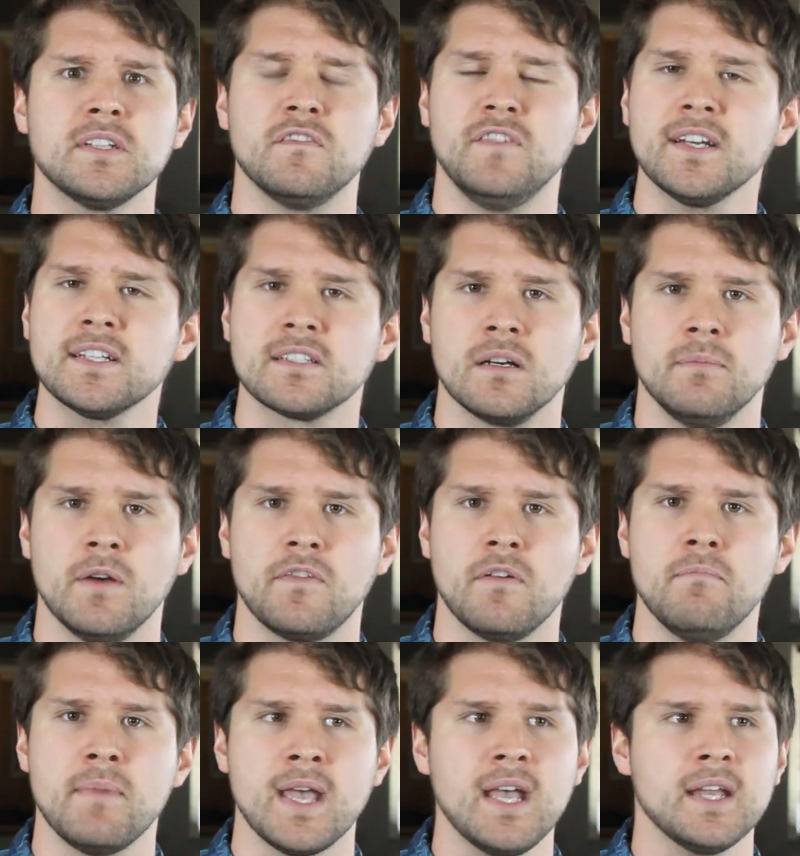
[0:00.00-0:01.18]
a victim, if a
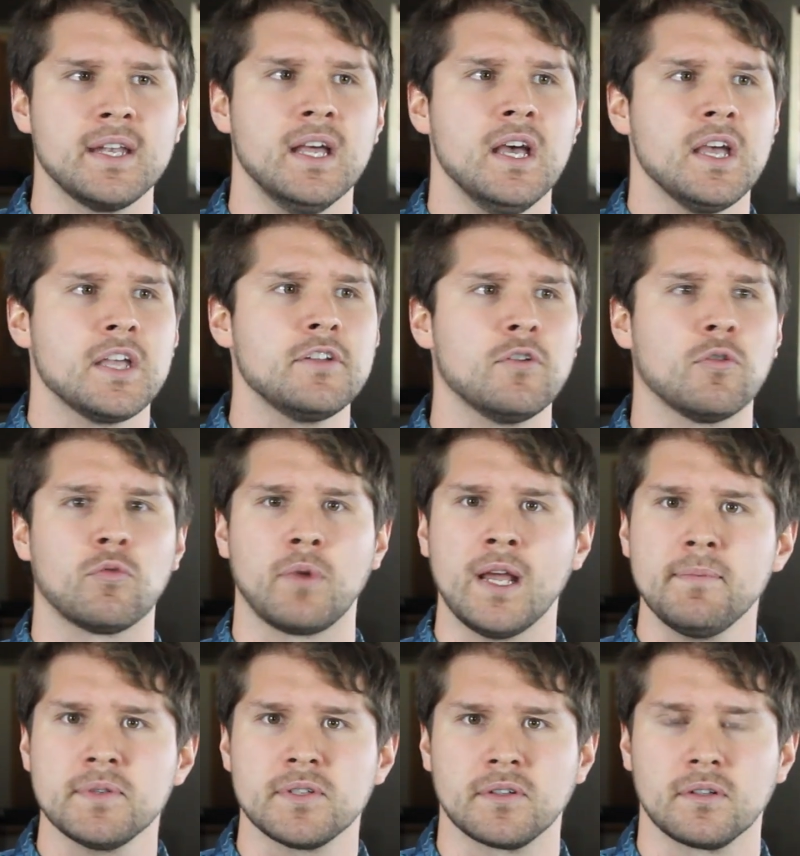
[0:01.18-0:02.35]
man,
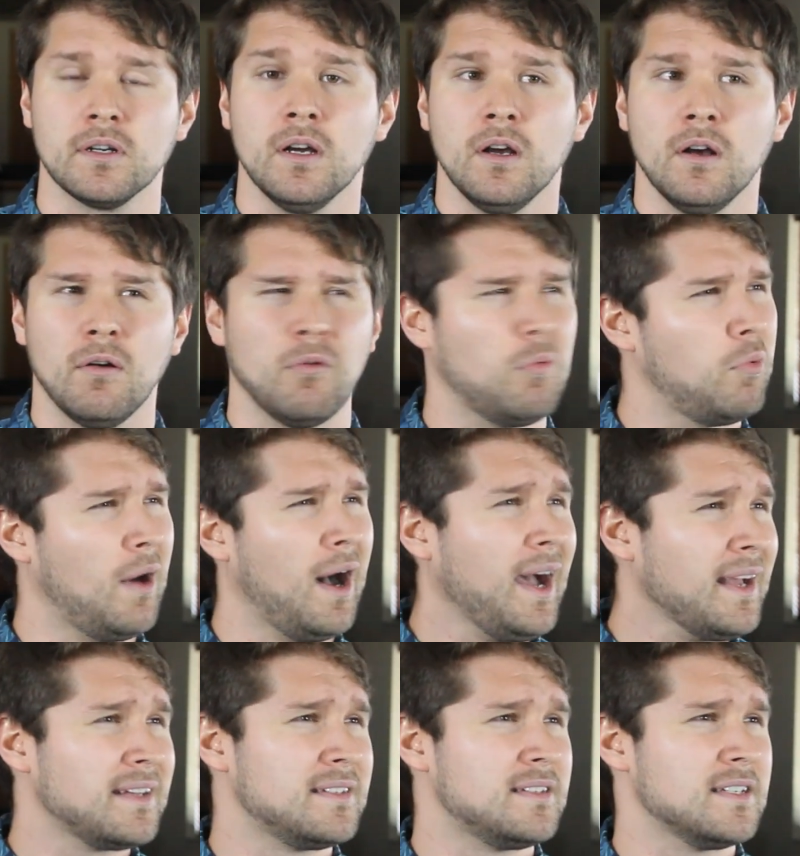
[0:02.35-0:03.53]
rapes her,
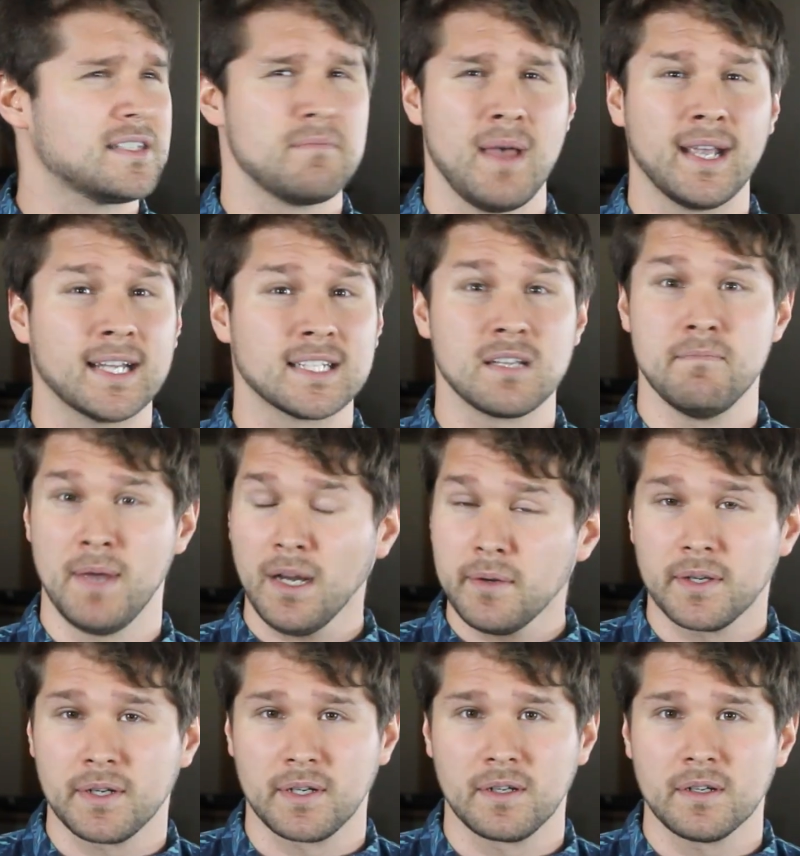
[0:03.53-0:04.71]
why does a man get to
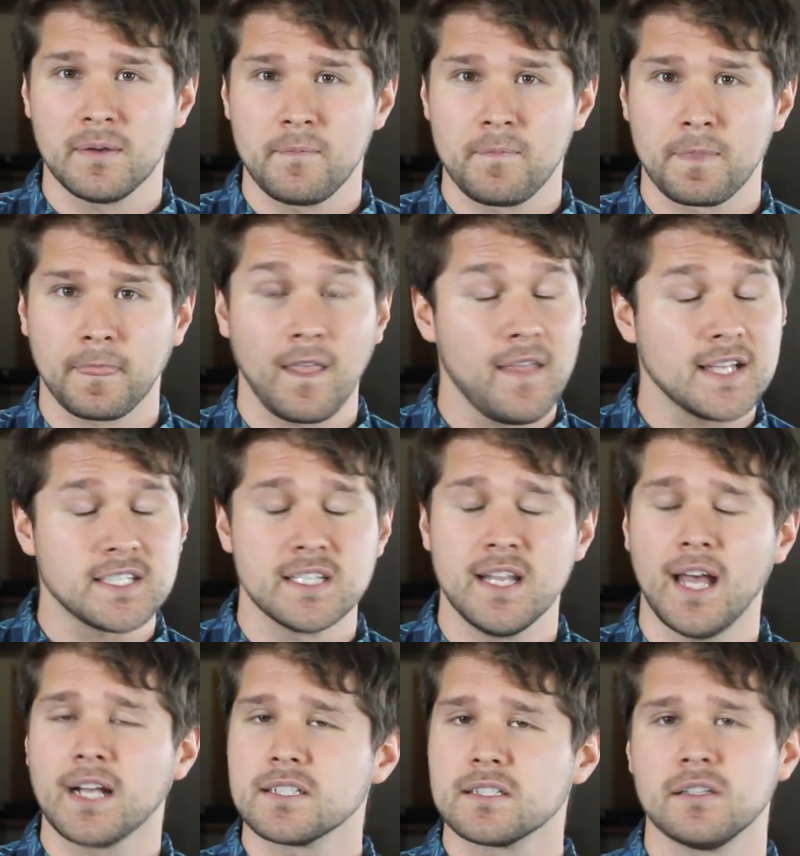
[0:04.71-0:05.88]
marry her? Well, that's an
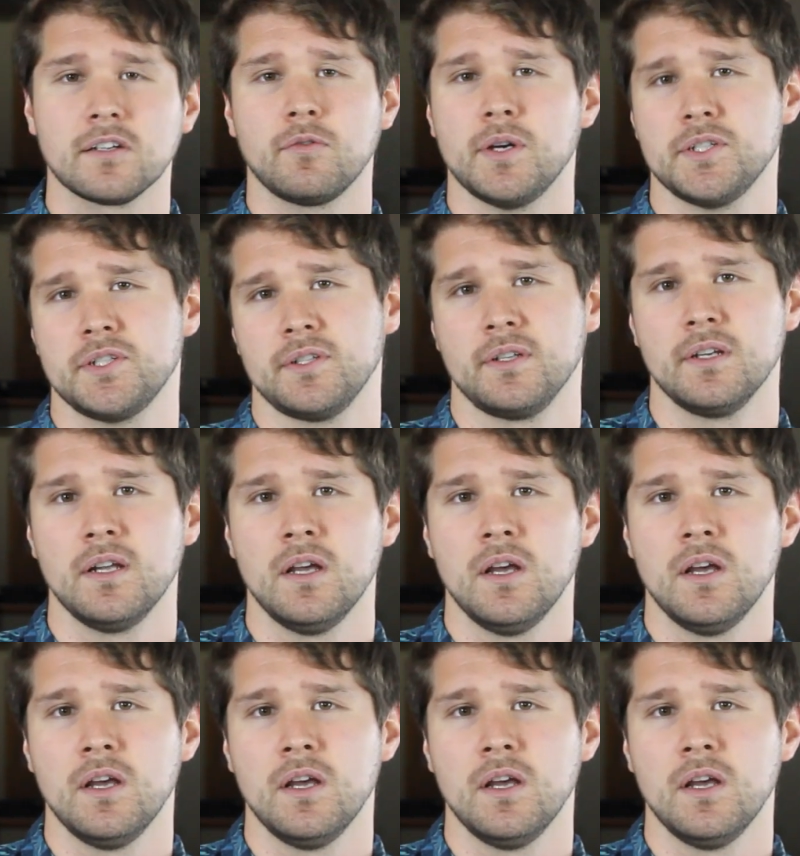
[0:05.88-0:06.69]
excellent question.